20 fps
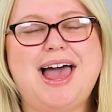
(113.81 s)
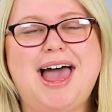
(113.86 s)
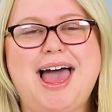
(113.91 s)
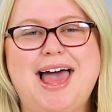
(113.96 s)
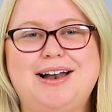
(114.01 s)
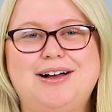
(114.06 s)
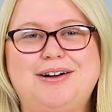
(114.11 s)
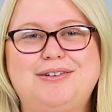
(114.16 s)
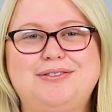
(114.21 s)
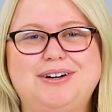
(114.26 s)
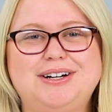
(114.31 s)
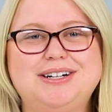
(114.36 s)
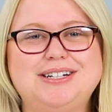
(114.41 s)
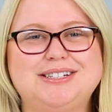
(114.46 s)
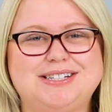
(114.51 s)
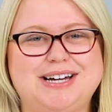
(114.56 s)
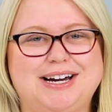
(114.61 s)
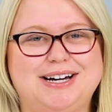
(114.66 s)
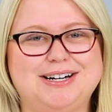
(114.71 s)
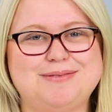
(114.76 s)
Head over to
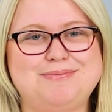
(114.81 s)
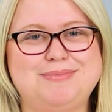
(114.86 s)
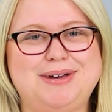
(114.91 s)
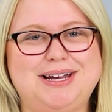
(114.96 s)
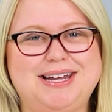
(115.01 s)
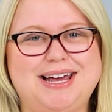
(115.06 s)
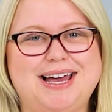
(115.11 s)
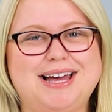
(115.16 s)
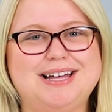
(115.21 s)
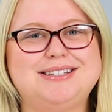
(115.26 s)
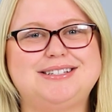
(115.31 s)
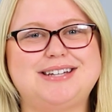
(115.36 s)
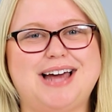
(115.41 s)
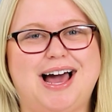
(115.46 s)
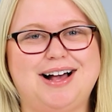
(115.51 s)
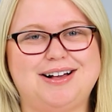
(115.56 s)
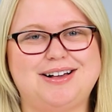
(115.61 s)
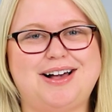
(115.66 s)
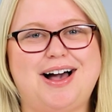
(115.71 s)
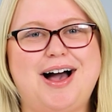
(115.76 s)

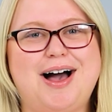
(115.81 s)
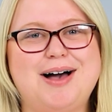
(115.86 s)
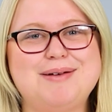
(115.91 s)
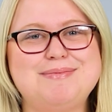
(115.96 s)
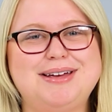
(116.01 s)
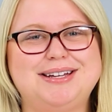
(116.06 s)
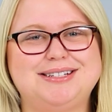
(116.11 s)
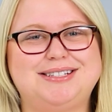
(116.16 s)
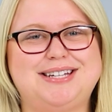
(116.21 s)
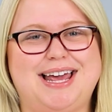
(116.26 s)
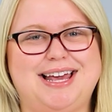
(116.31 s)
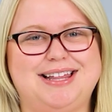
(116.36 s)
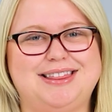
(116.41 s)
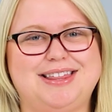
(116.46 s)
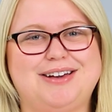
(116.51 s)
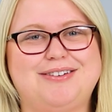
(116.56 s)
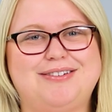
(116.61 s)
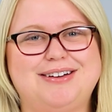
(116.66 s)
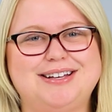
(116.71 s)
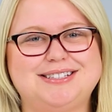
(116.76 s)
SheridanMedia.com and take
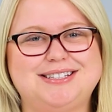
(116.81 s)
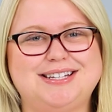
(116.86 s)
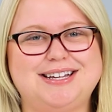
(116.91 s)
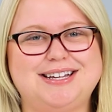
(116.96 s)
the quiz